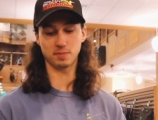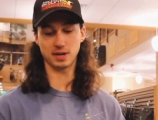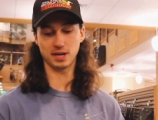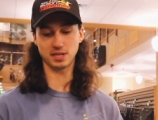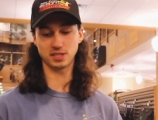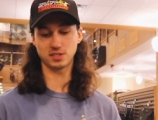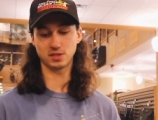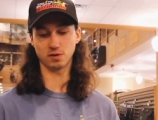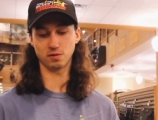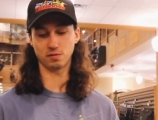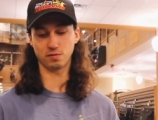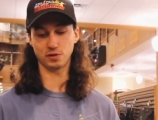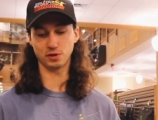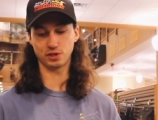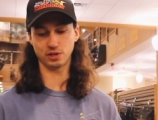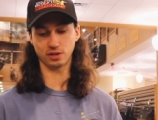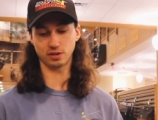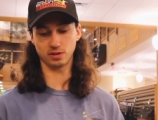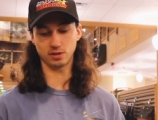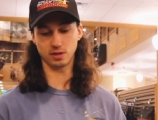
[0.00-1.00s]
Master,
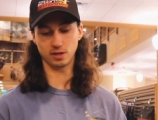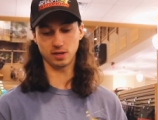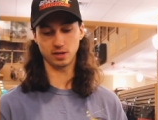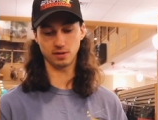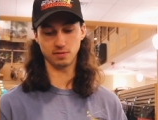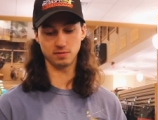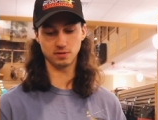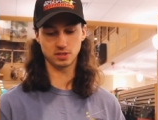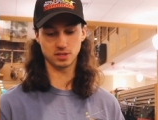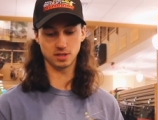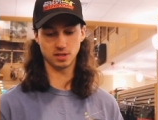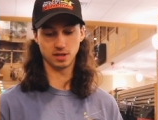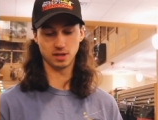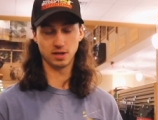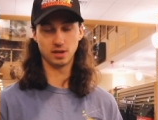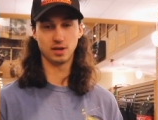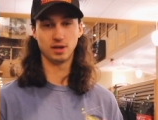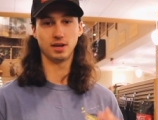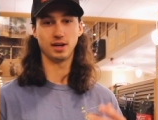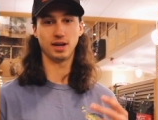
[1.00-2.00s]
fishing gloves,
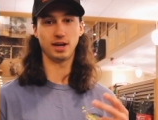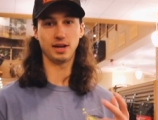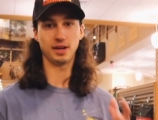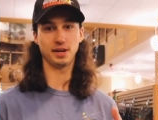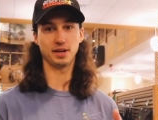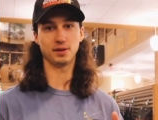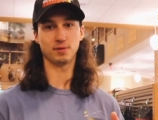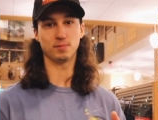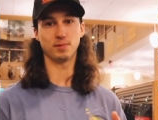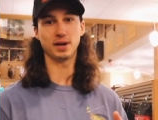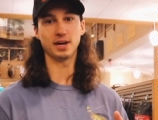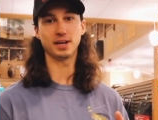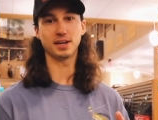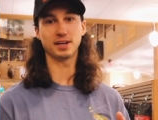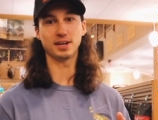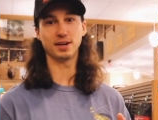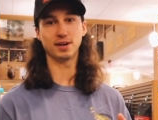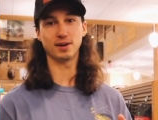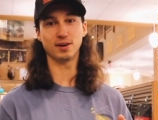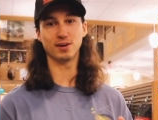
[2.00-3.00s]
and rain
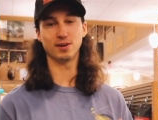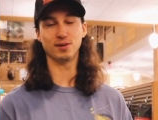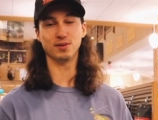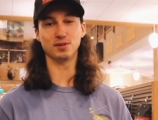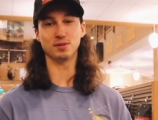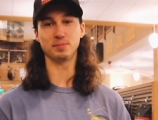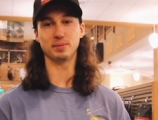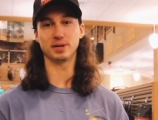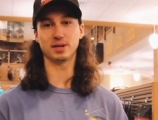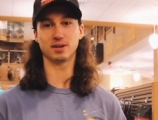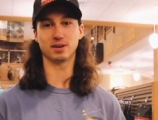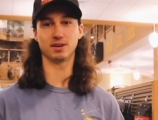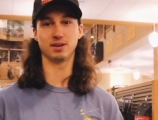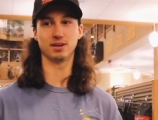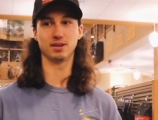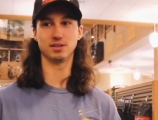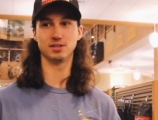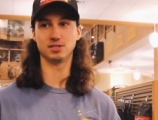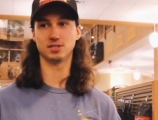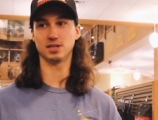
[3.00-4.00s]
gear only
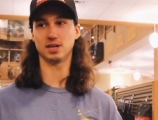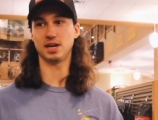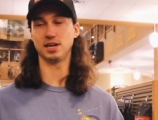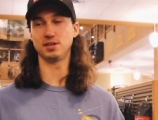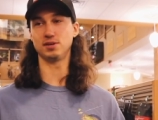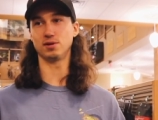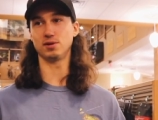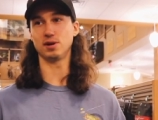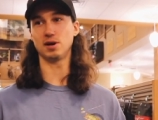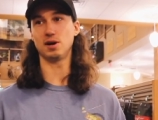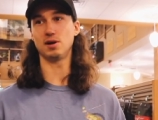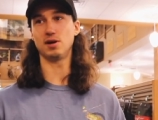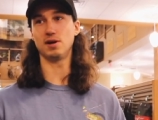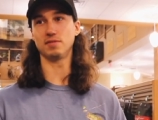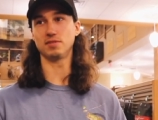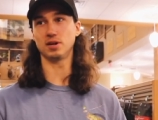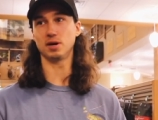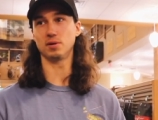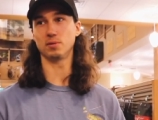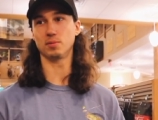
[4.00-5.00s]
because I don't know how
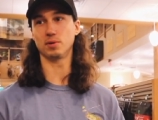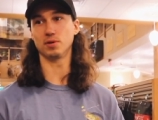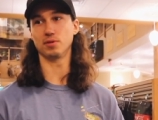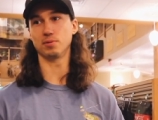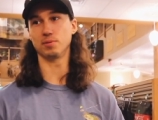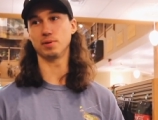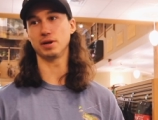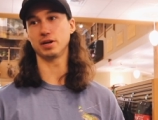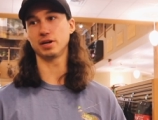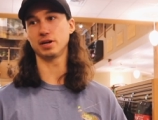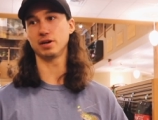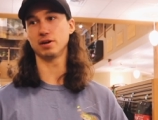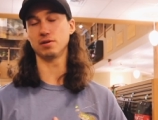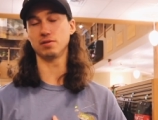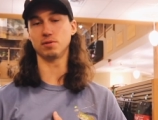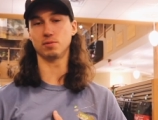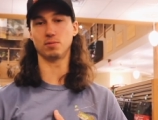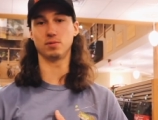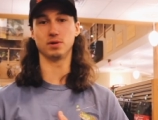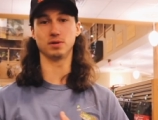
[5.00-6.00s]
often I would wear the rain gear.
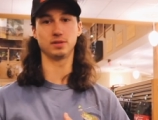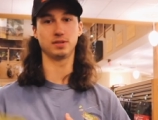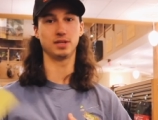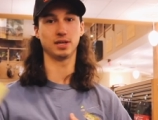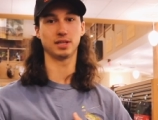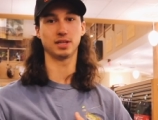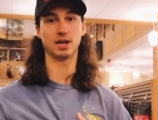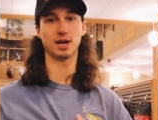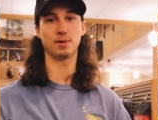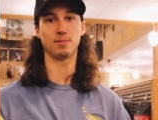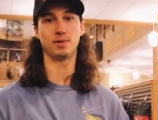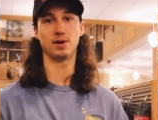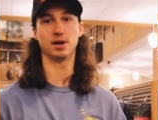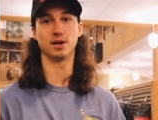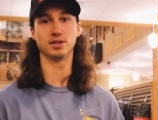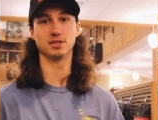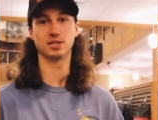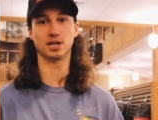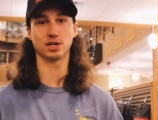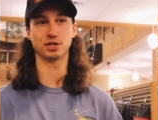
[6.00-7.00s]
The one thing that I wanted
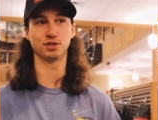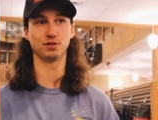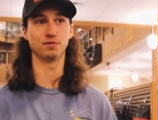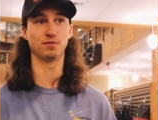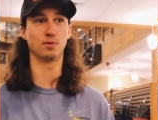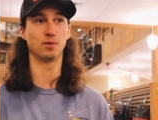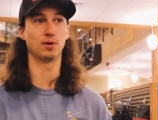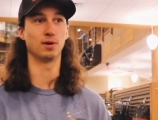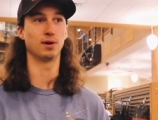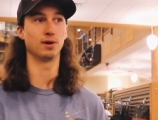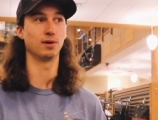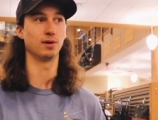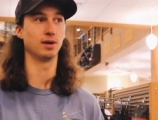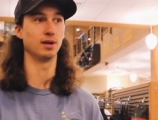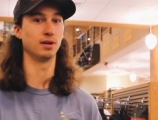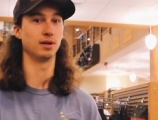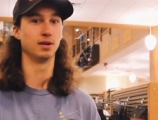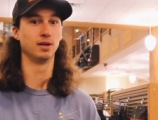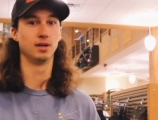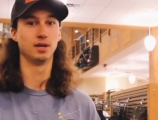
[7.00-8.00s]
is actually 400.
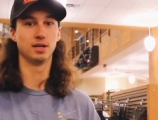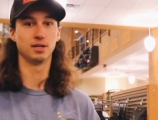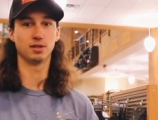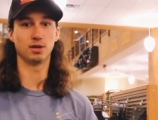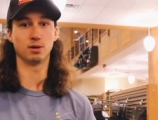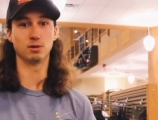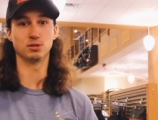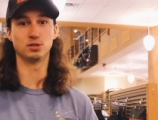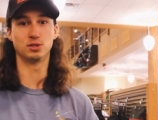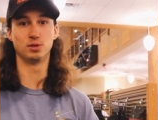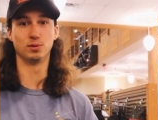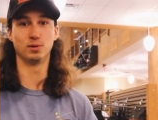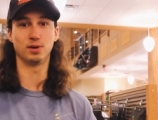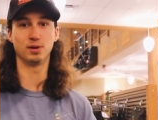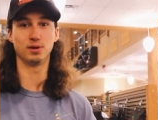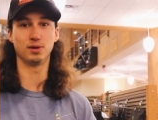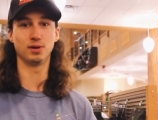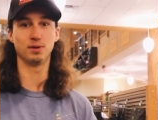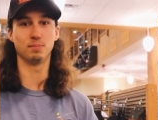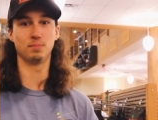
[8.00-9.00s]
Thought it was
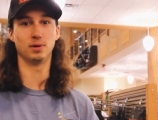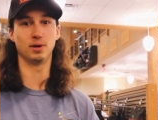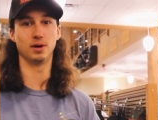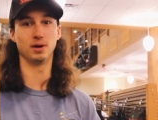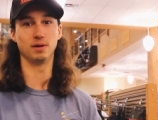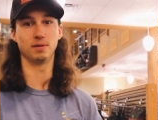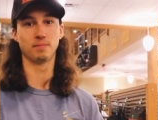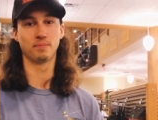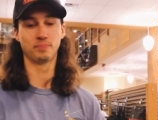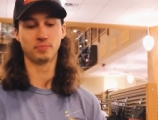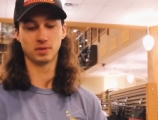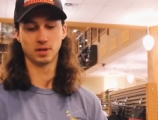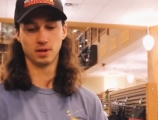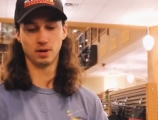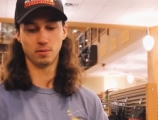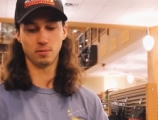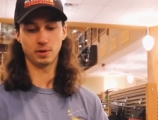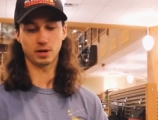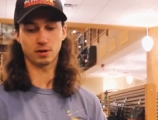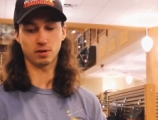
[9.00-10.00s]
200, but
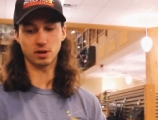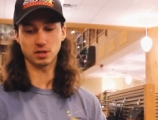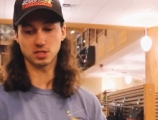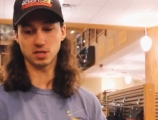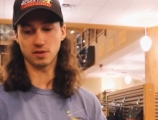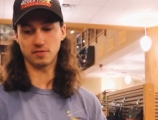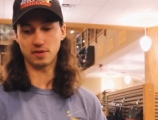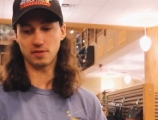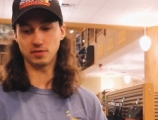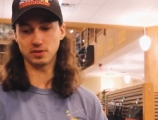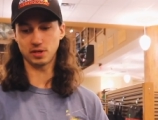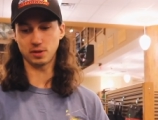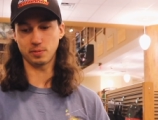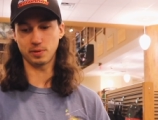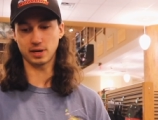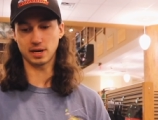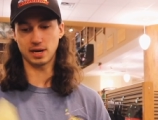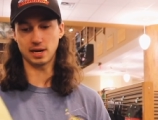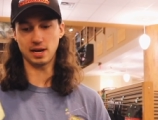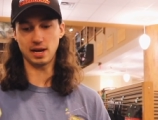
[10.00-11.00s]
we crossed off everything. We
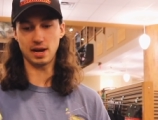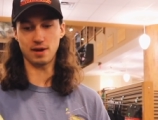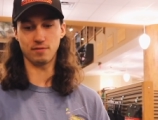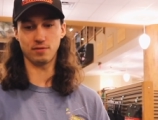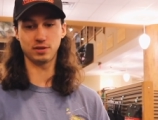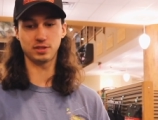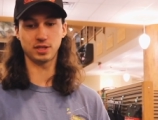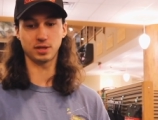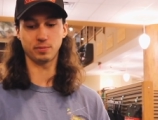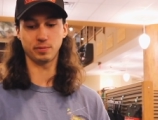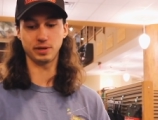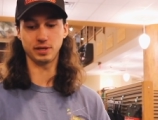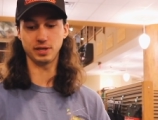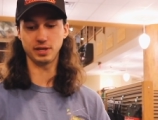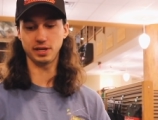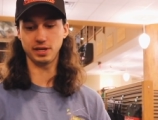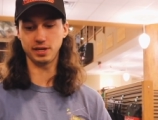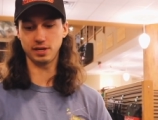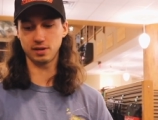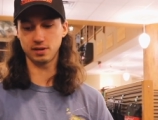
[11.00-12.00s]
got everything we
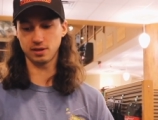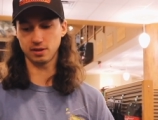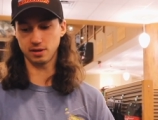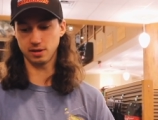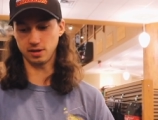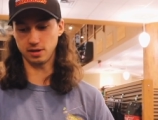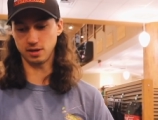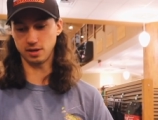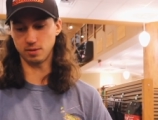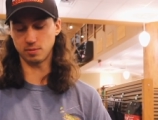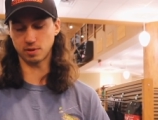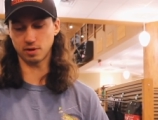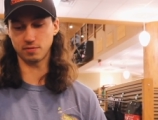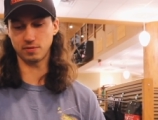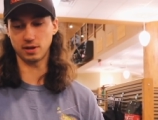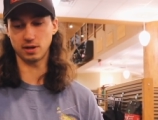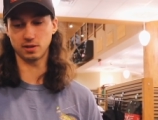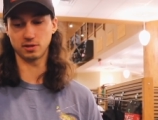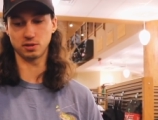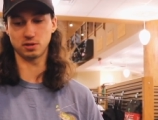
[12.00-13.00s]
need. Uh, we're gonna
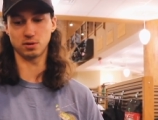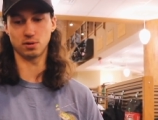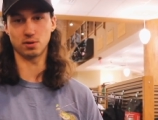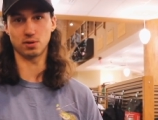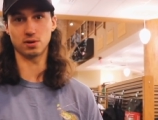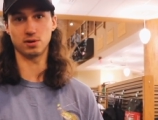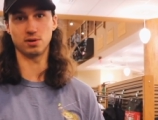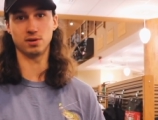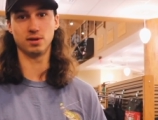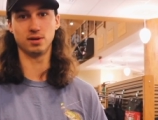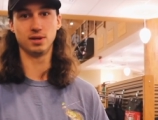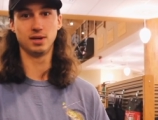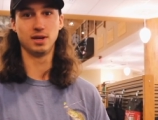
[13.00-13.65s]
find out the total.